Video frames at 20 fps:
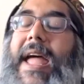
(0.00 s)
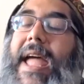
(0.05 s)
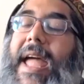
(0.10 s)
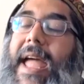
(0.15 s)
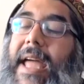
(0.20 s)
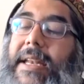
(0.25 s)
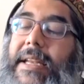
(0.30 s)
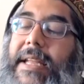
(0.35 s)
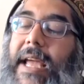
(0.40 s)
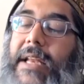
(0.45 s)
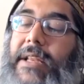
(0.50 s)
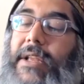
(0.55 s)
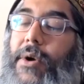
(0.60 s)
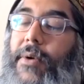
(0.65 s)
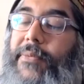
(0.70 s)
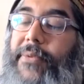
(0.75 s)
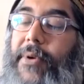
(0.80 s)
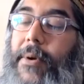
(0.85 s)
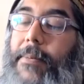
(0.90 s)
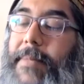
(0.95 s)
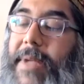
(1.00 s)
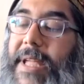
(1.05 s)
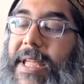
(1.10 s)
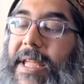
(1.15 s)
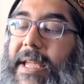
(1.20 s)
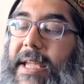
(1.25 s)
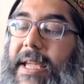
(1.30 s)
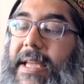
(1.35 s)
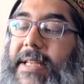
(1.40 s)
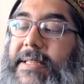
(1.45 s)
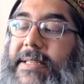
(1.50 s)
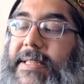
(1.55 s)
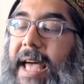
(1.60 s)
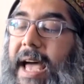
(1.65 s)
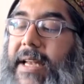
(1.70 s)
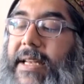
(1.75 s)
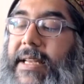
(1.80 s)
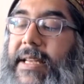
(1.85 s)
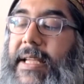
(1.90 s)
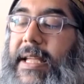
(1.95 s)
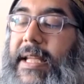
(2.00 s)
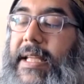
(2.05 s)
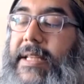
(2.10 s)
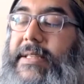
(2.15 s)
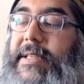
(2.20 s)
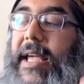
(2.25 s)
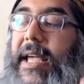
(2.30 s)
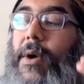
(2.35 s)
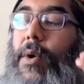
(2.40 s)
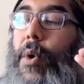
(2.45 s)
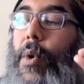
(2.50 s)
And you know, for me, it's like,